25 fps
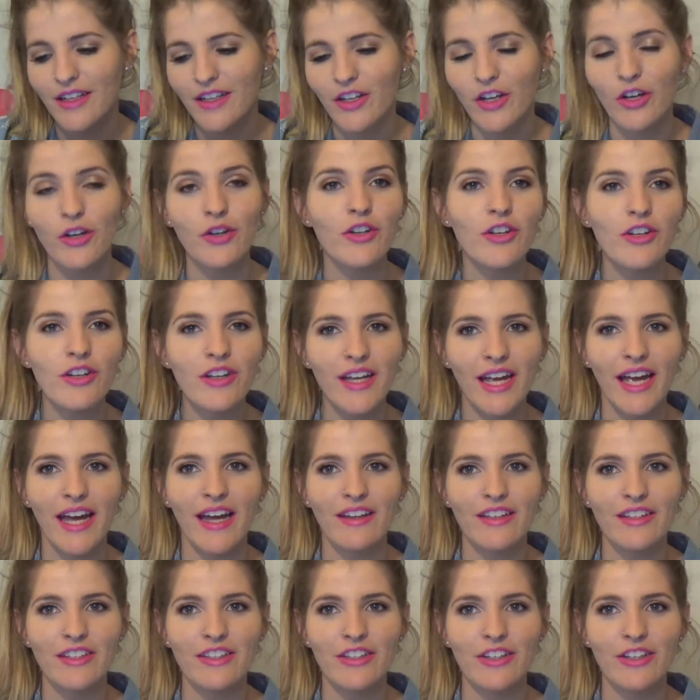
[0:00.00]
Go to your
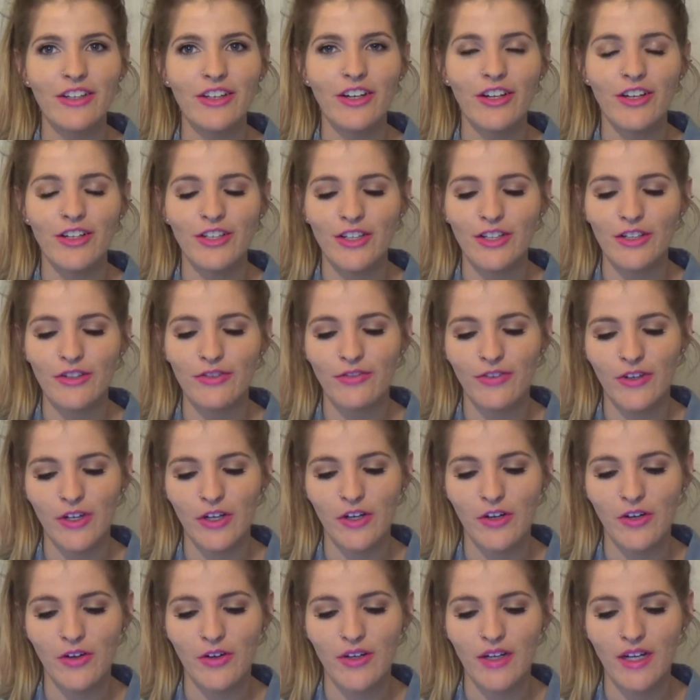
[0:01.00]
calendar on your
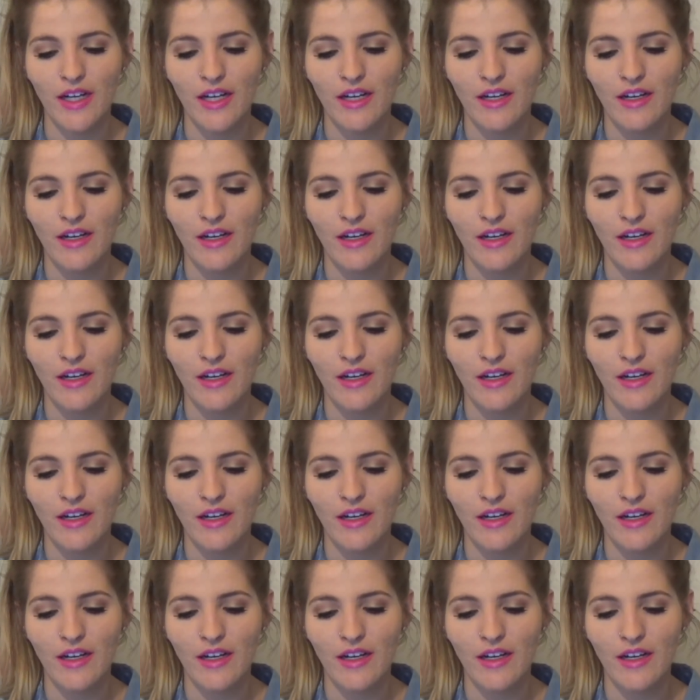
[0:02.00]
phone